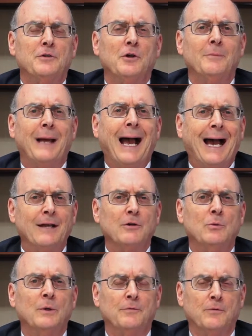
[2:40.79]
term
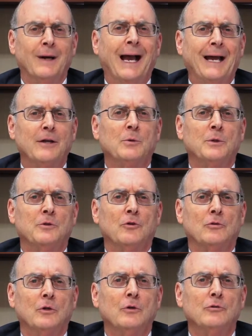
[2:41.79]
adequate for adequate
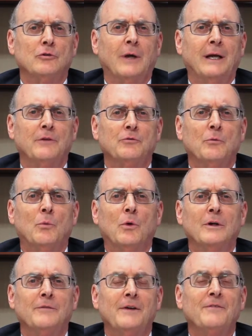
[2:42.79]
disclosure has
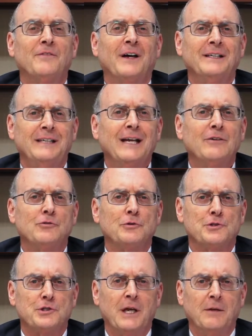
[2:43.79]
more of a
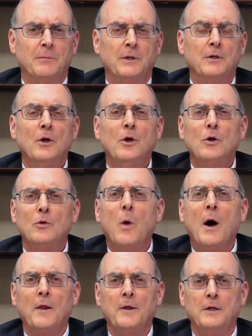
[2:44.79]
financial statement
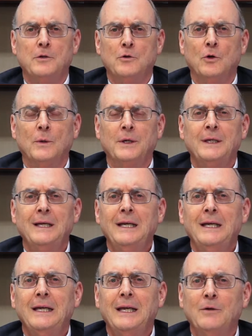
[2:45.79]
quality to it,
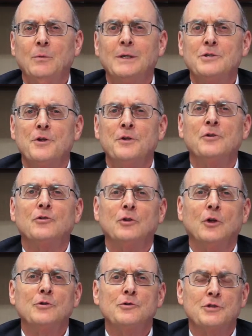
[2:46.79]
in which the
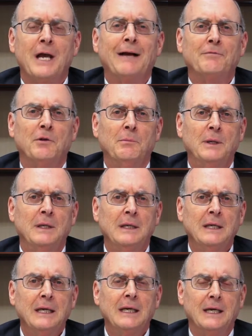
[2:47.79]
disclosures have to
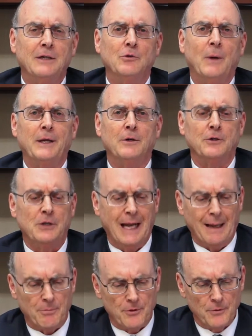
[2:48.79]
be in greater
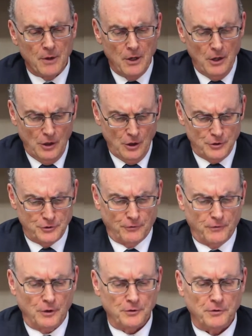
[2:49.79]
depth.
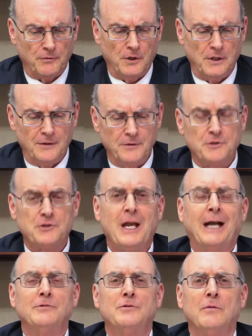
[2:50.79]
So first of all, on the
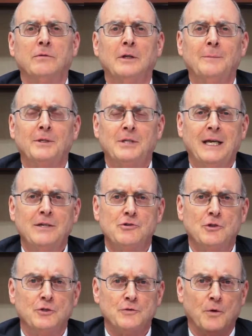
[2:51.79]
statute of
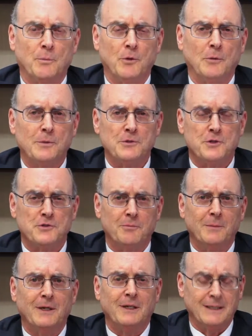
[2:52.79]
limitations, for purposes
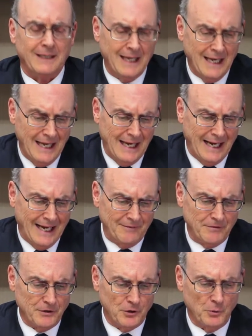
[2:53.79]
of merely
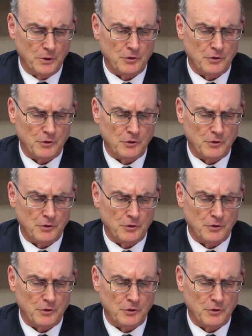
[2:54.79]
having